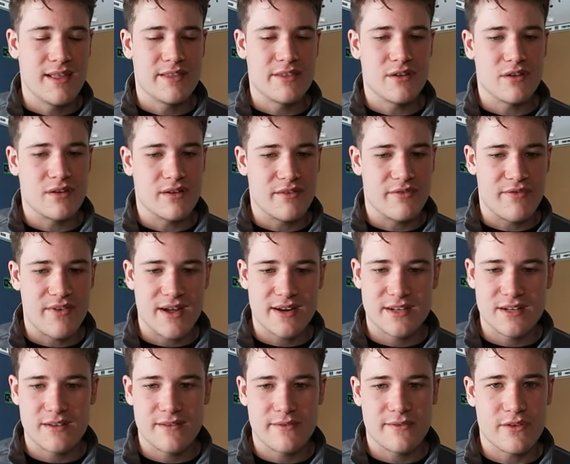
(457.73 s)
they're
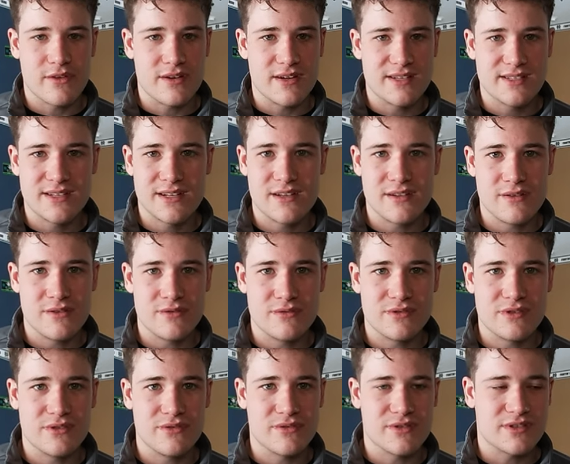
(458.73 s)
effective, they're easy to
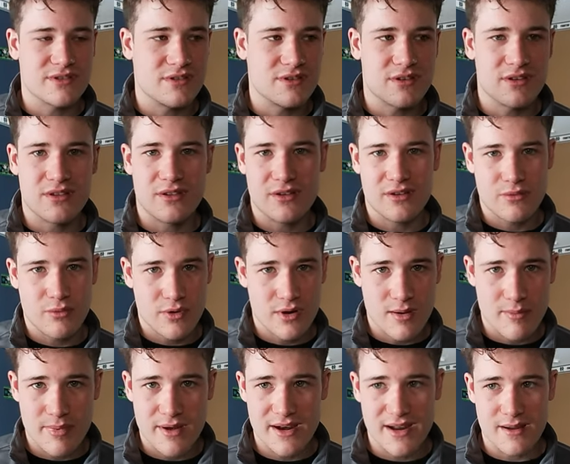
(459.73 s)
use. You just look one
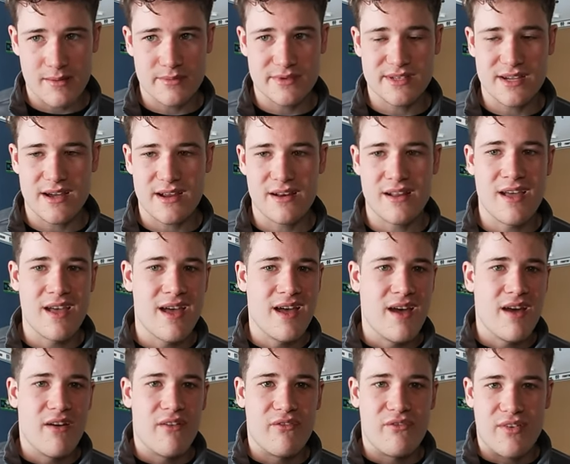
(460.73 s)
up on Amazon,
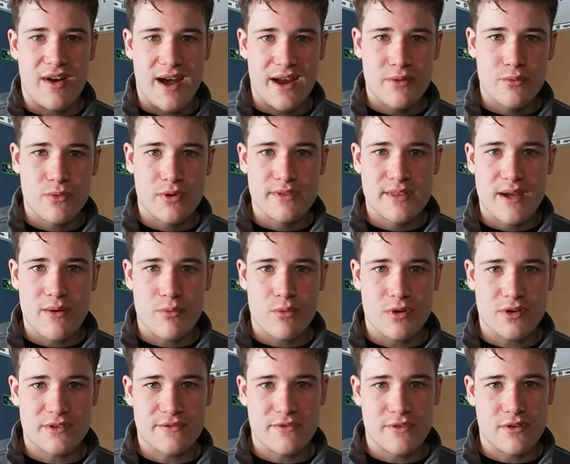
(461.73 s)
find one that
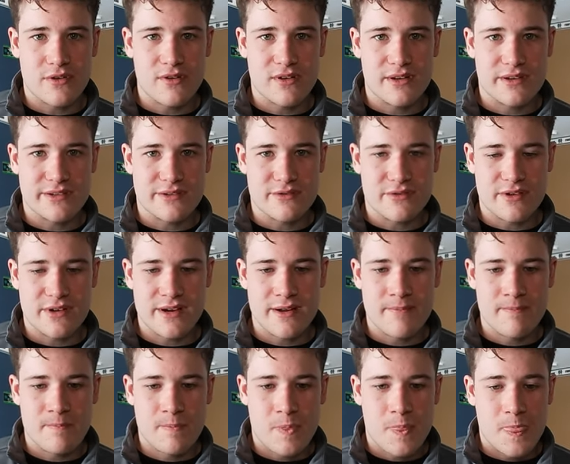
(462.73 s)
works for your
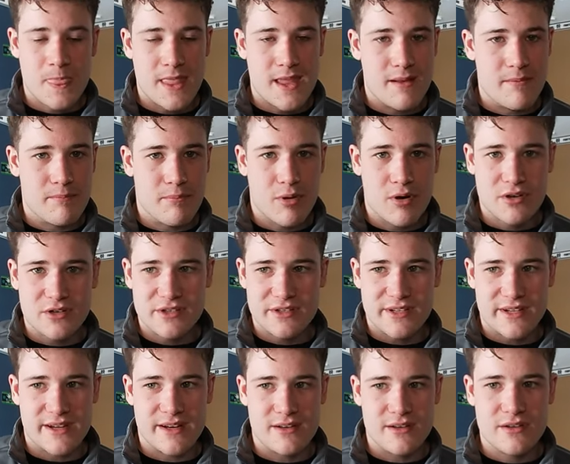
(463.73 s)
industry, and purchase
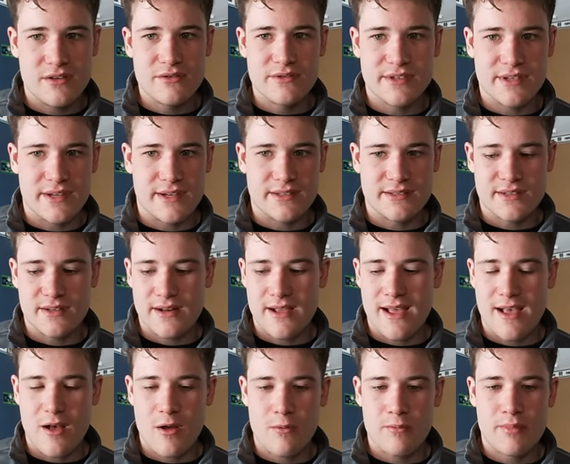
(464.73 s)
it and use it. It's gonna
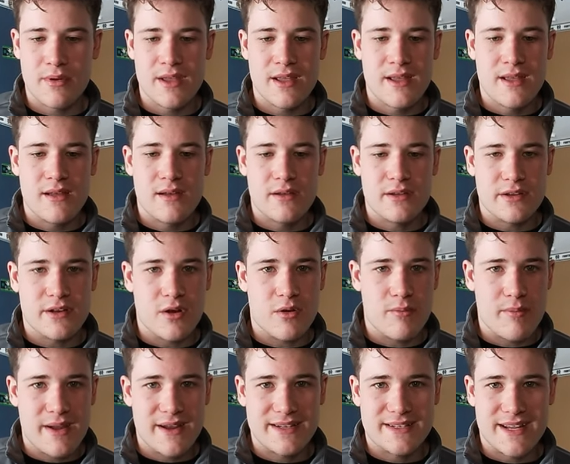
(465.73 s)
help, you know,
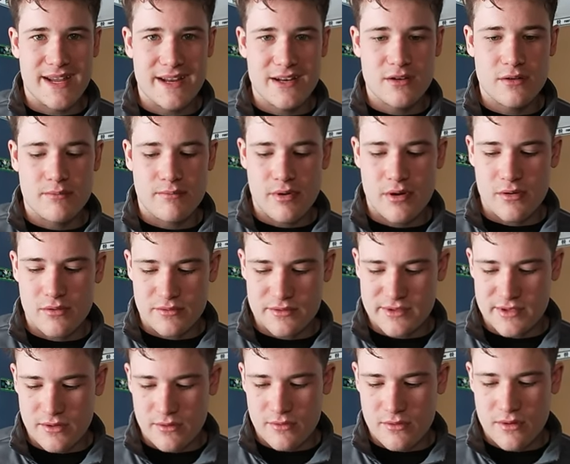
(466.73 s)
maintain your boat.
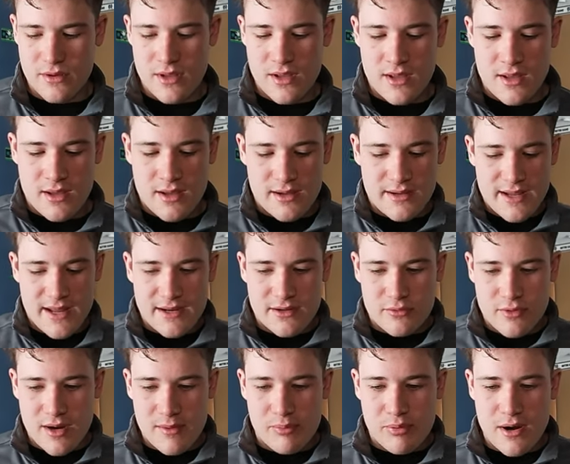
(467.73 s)
So again,
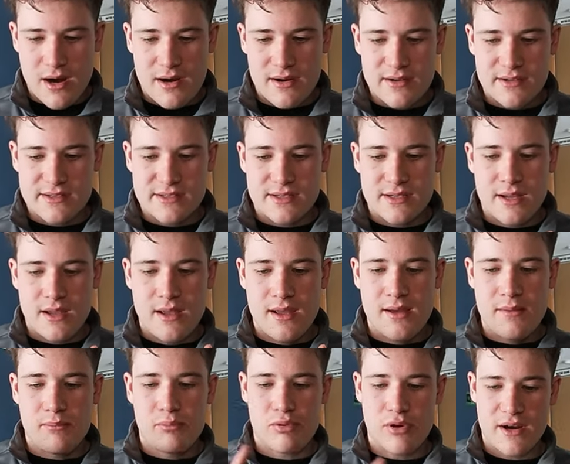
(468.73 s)
great products,
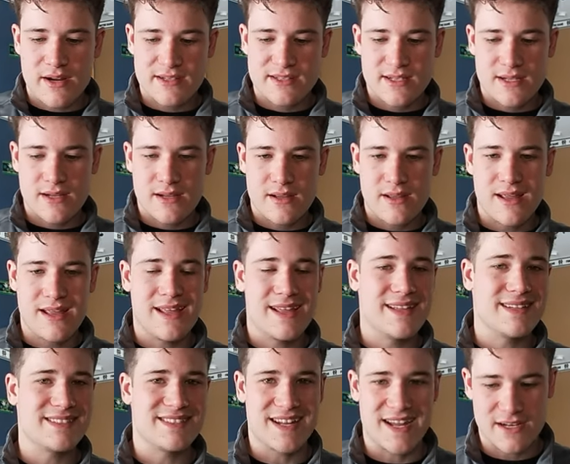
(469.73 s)
pricing,
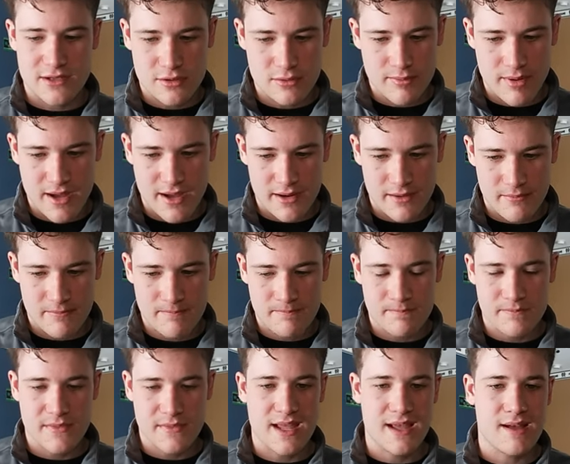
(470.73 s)
it's not too bad.
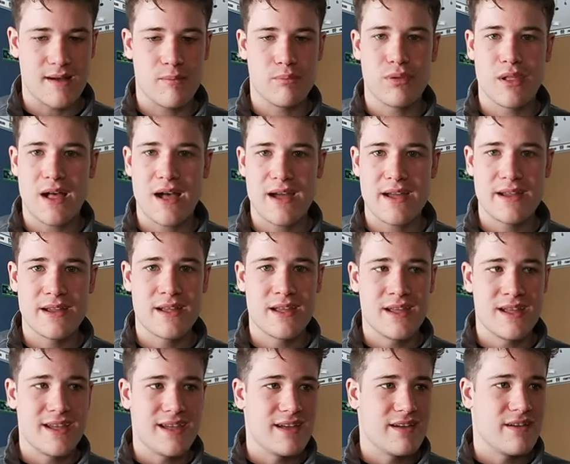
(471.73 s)
Apply,
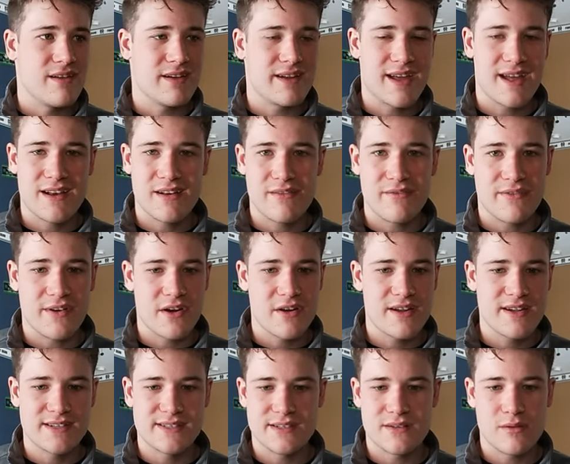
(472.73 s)
again,
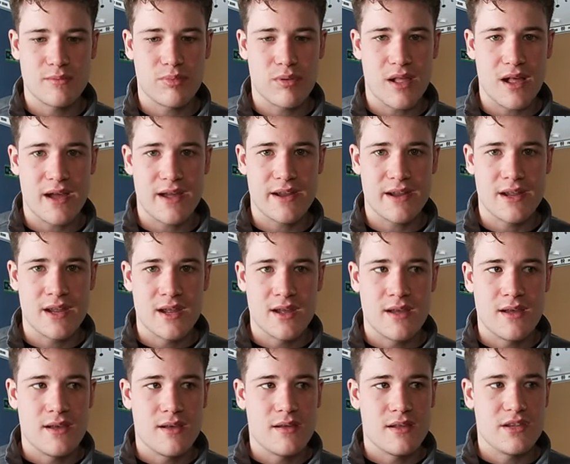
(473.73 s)
very easy to apply.
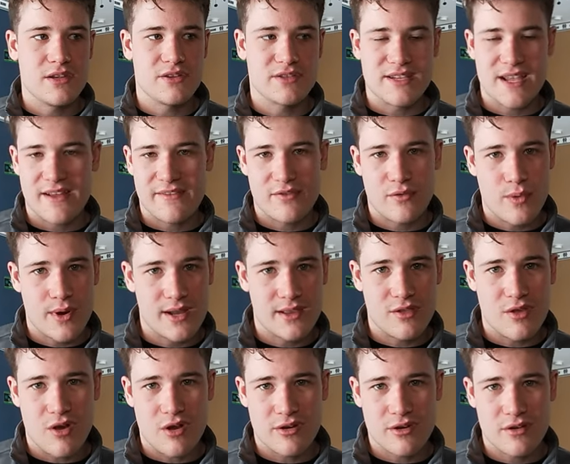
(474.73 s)
You just have to wait
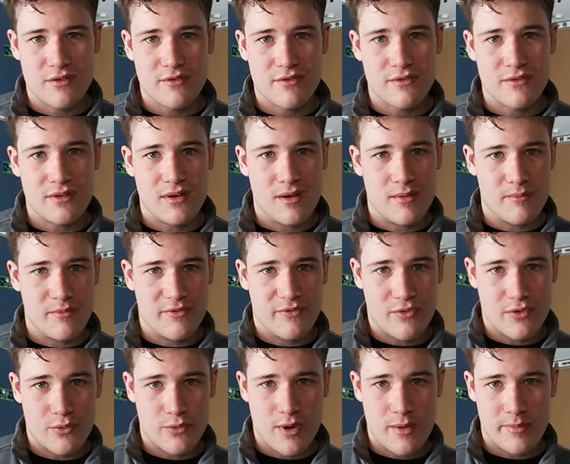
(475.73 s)
longer
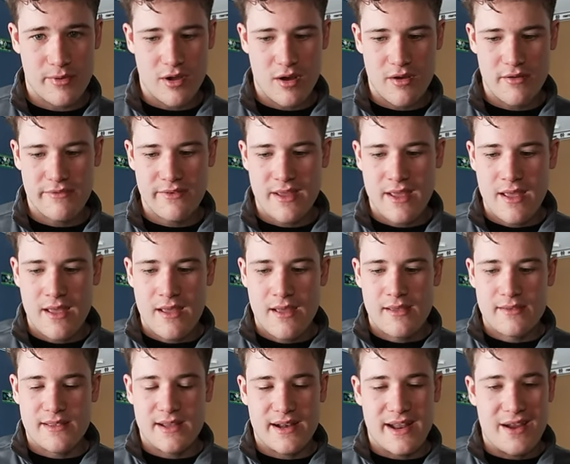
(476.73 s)
before you wipe it off
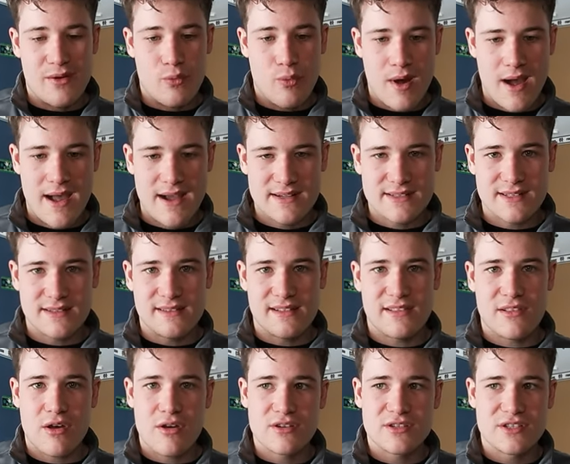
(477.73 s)
than a wax. And the
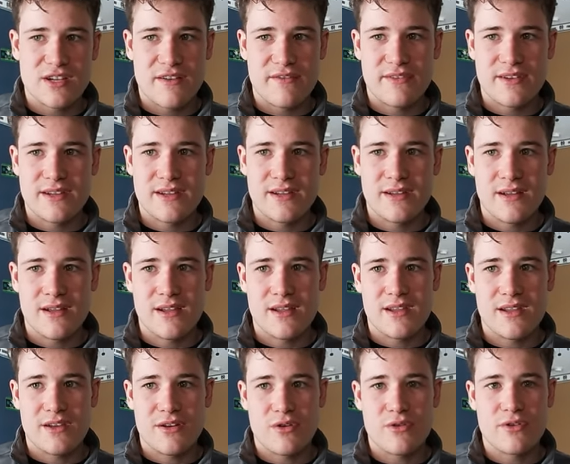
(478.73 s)
longevity,
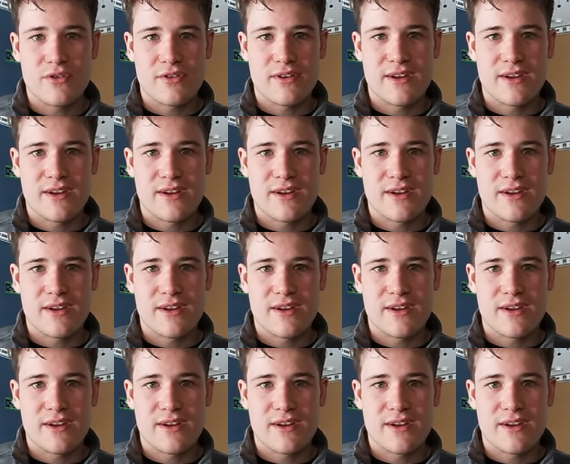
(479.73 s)
you know, you're